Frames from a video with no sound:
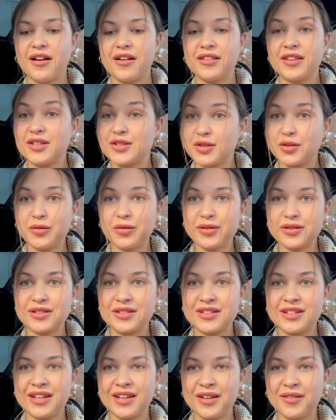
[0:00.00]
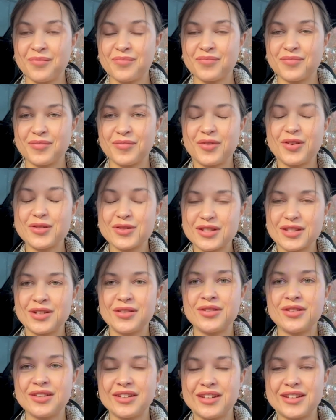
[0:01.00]
That's all for today. We'll see you
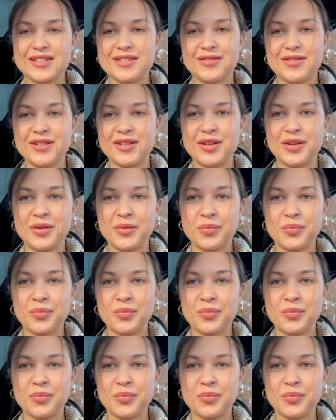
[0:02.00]
in the next video.